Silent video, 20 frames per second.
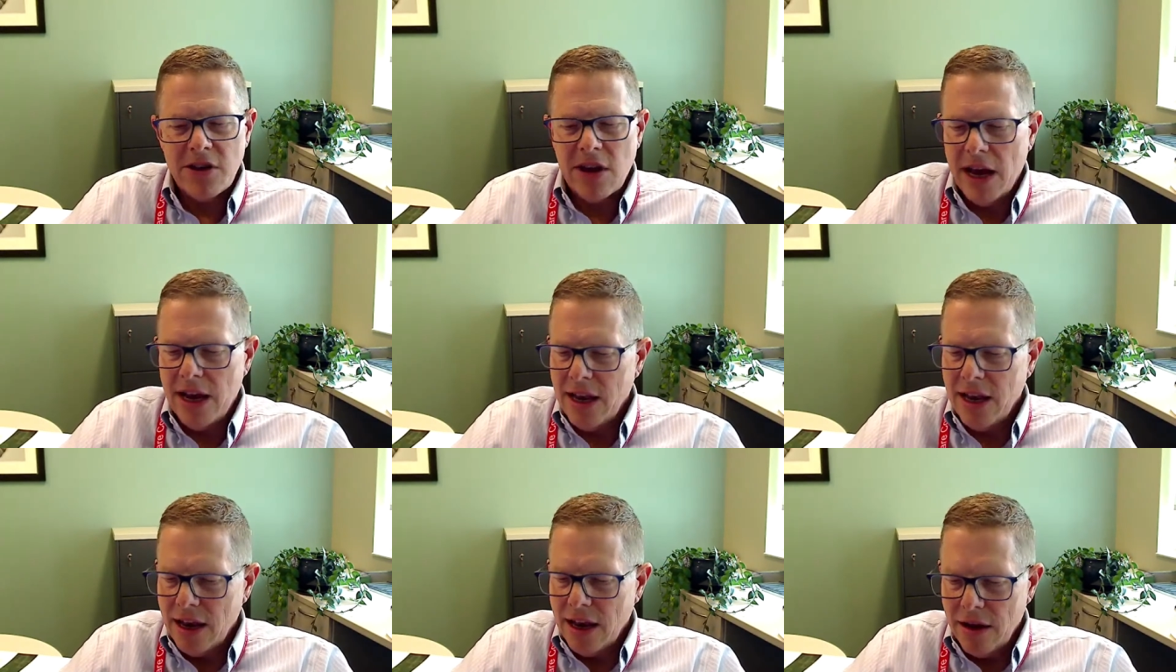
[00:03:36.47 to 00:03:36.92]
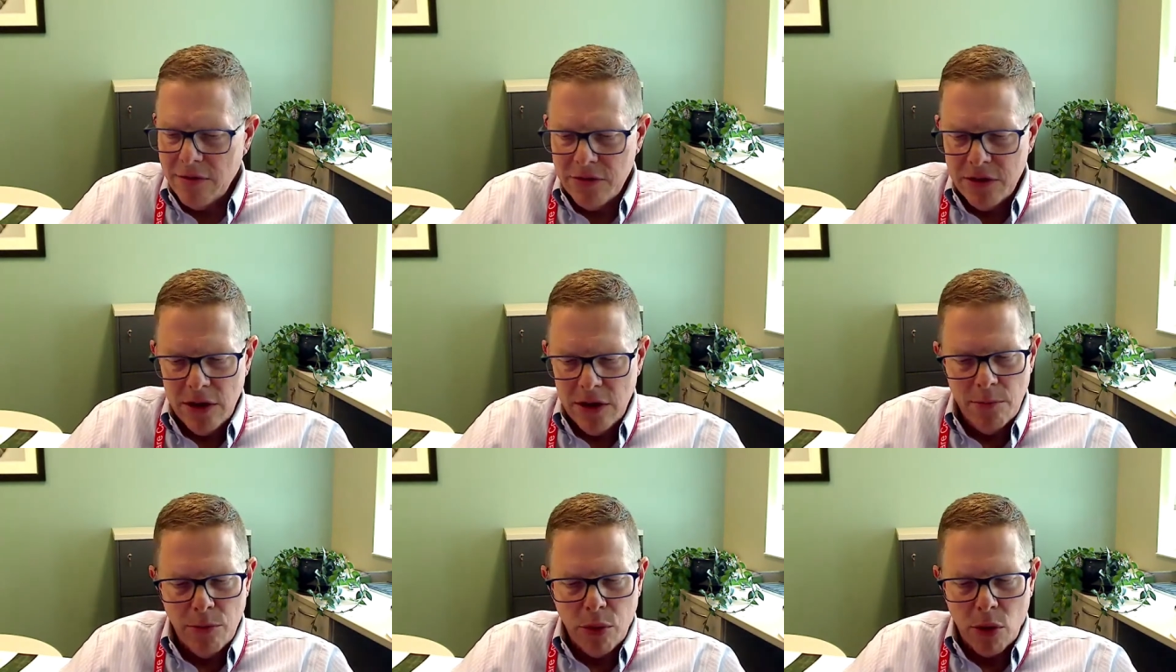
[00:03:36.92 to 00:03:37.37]
I love
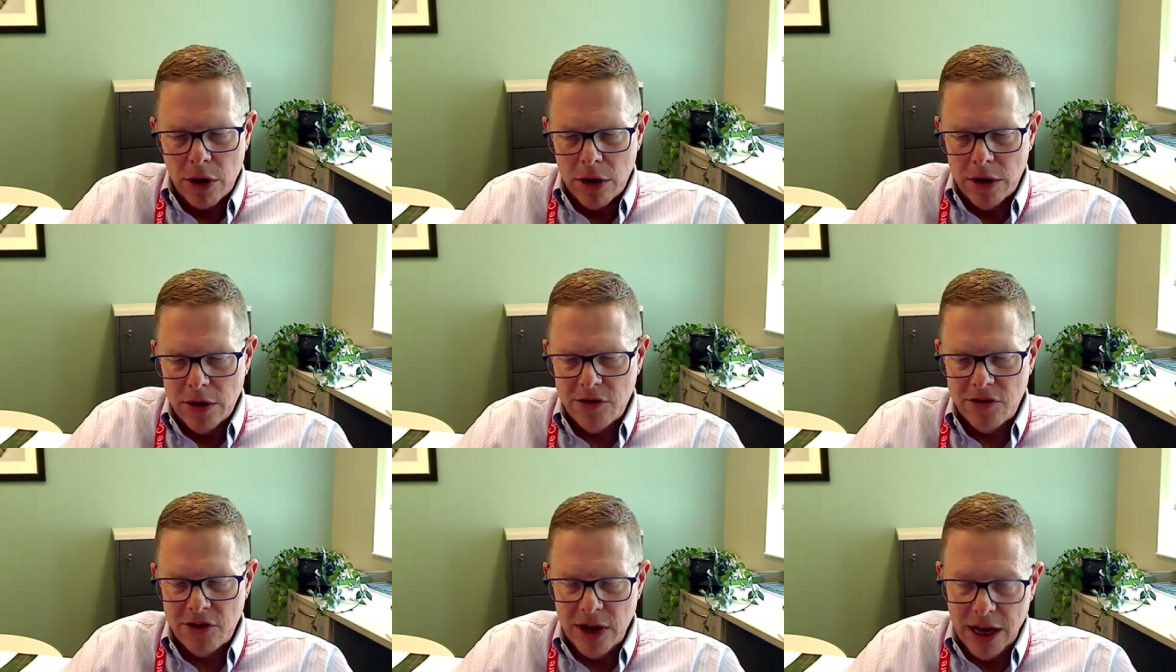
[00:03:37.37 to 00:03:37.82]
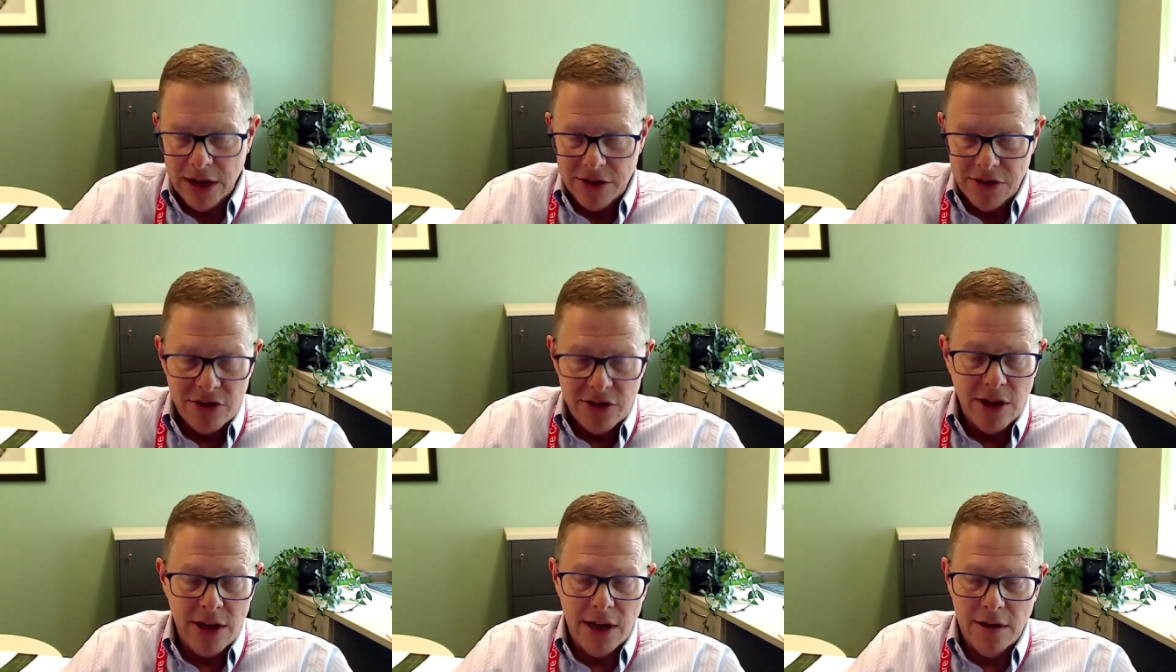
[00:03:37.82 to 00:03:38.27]
the importance, and I
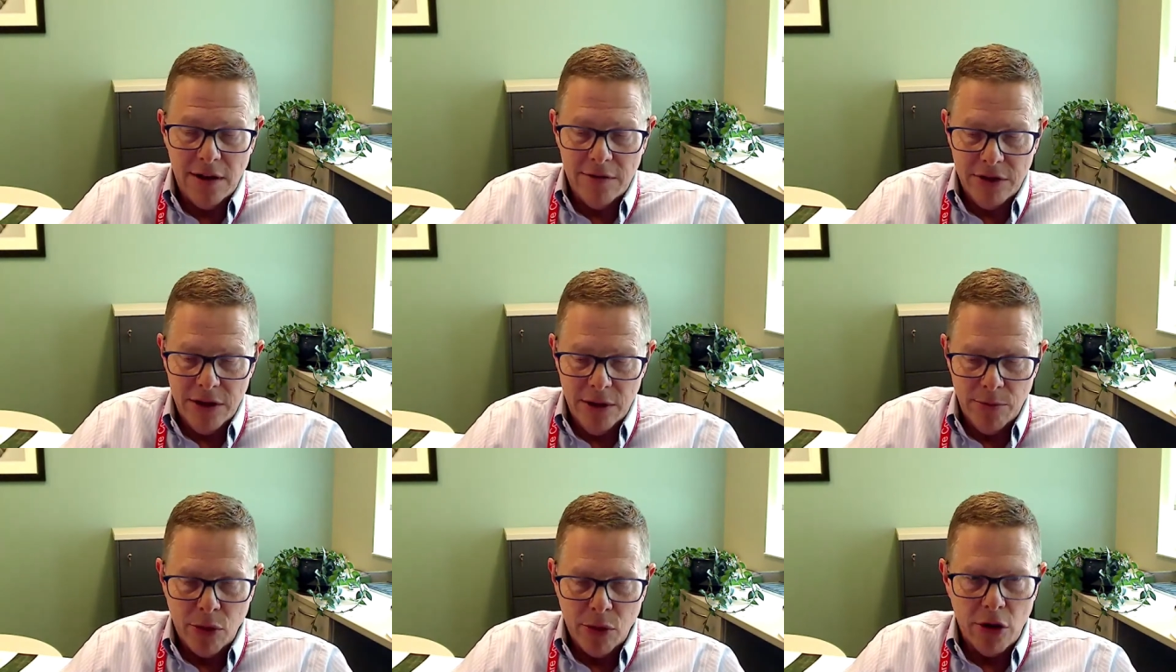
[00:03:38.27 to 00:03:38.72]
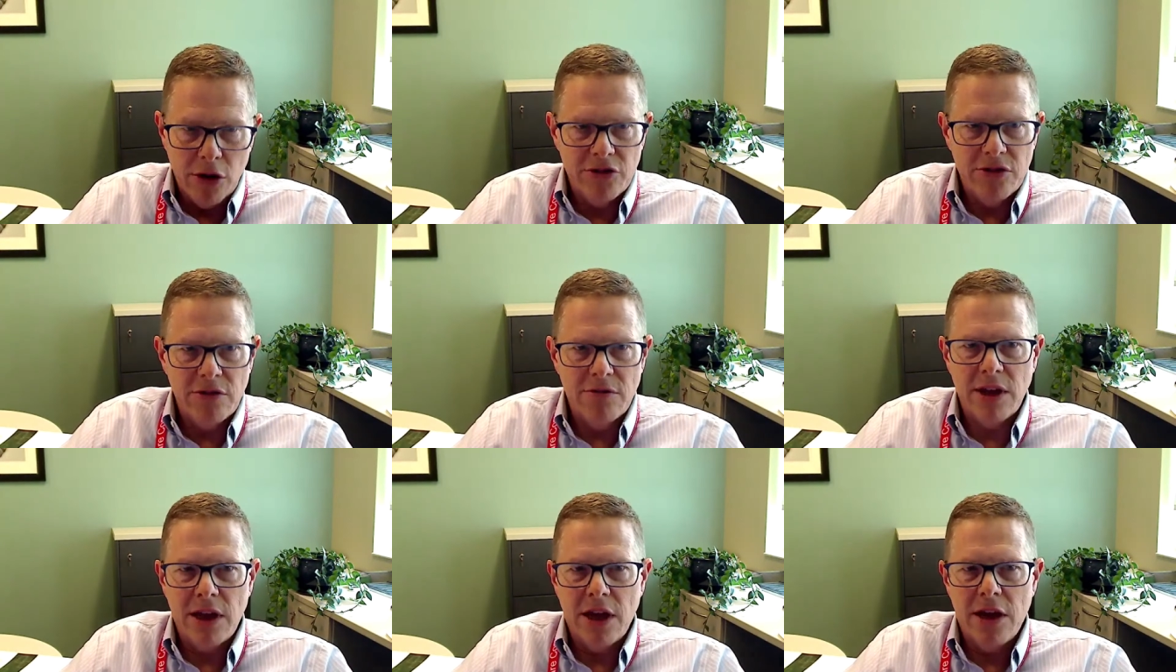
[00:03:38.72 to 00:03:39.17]
still love the importance
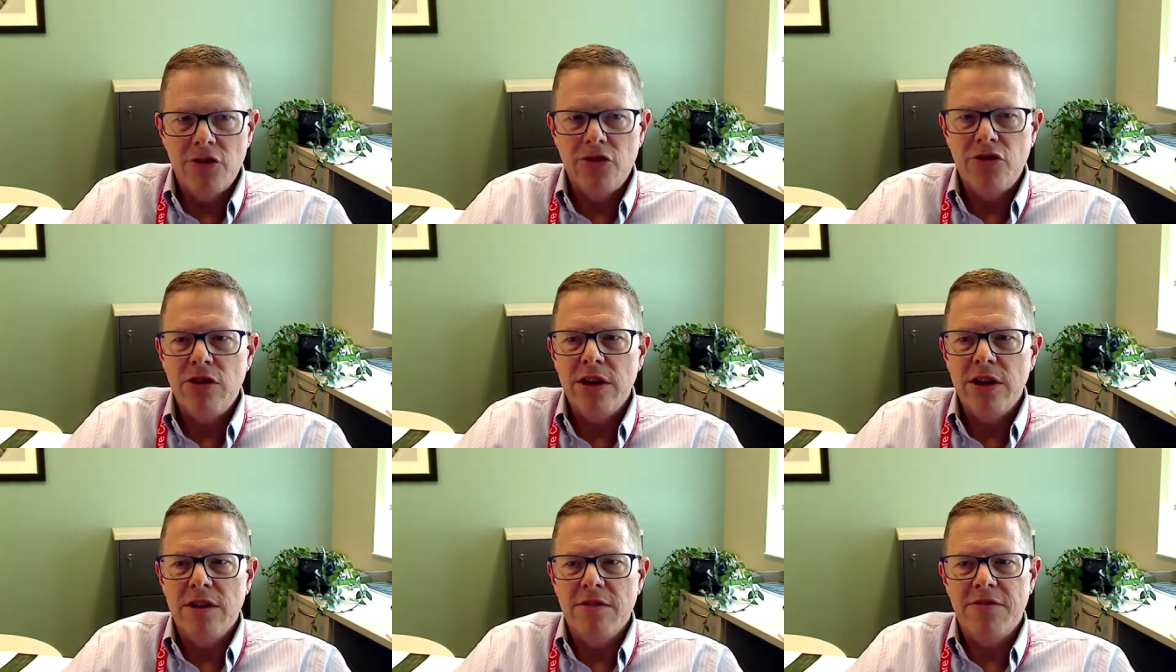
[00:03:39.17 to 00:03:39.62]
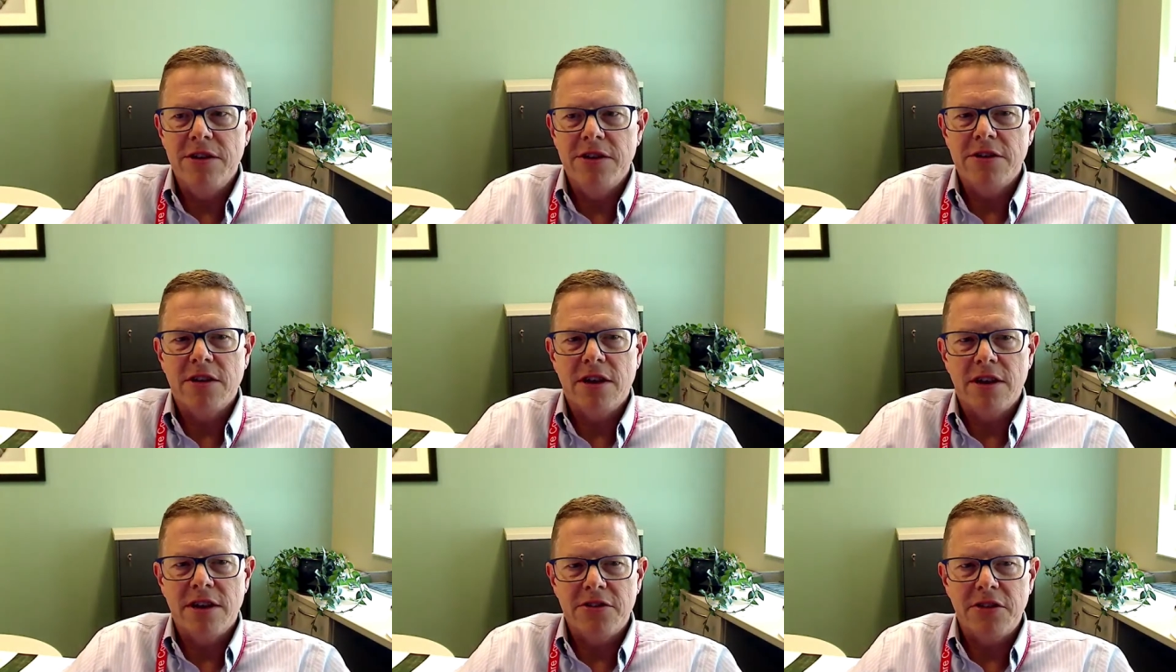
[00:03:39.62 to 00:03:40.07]
of the history and the
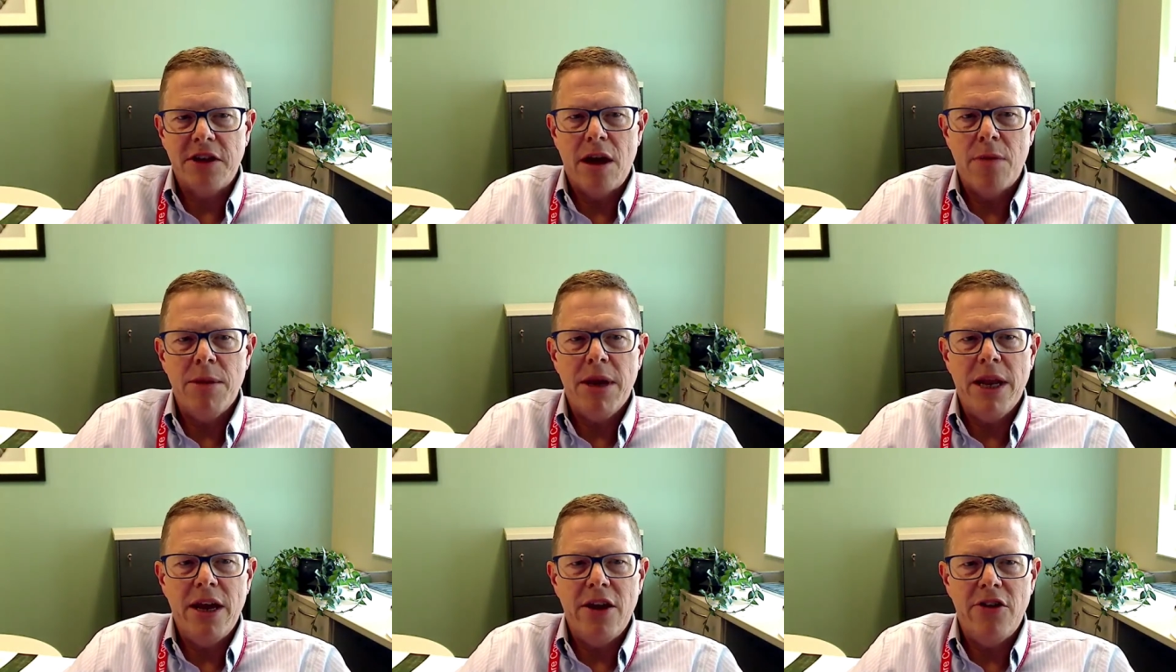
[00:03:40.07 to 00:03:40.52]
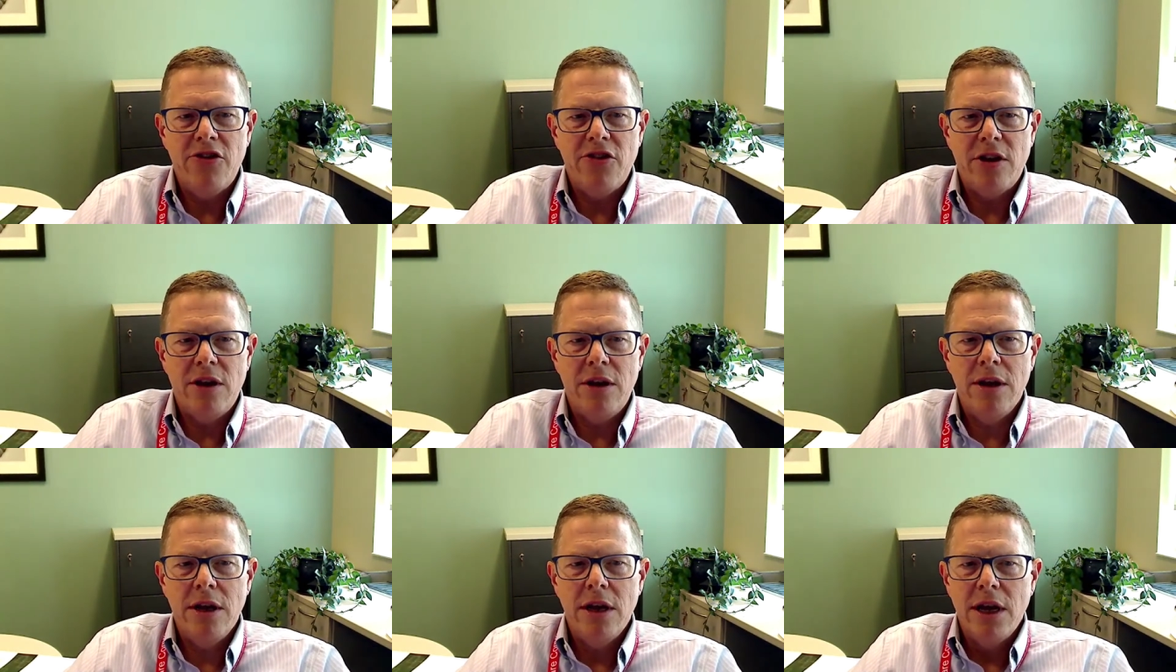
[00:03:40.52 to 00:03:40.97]
physical
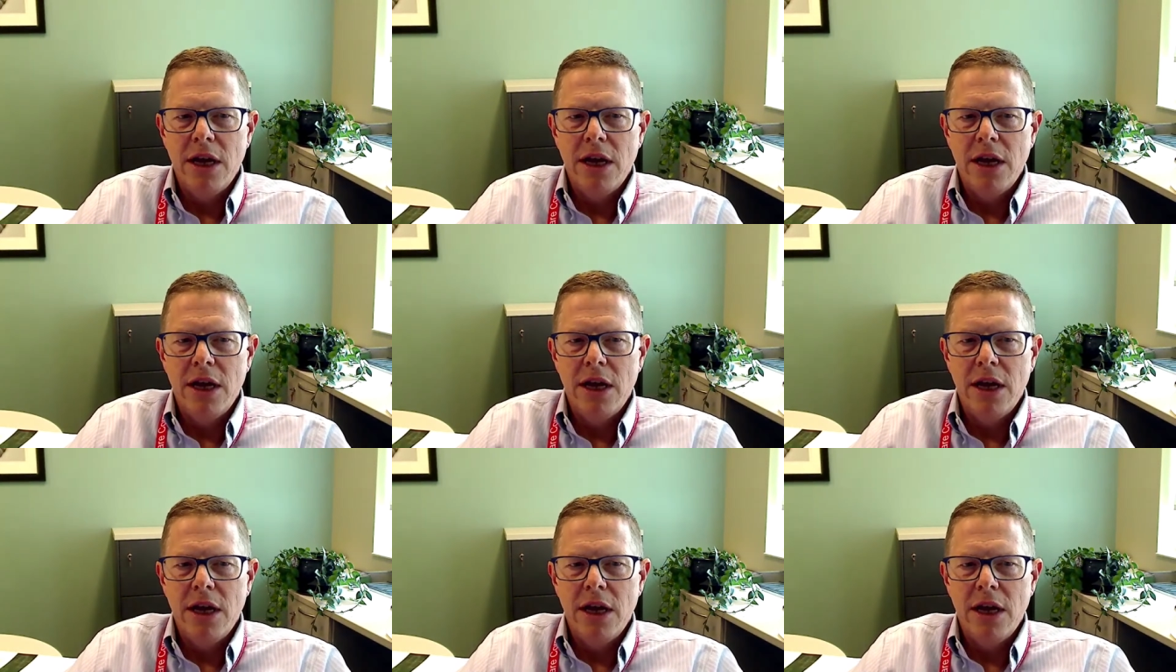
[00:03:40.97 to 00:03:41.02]
examination.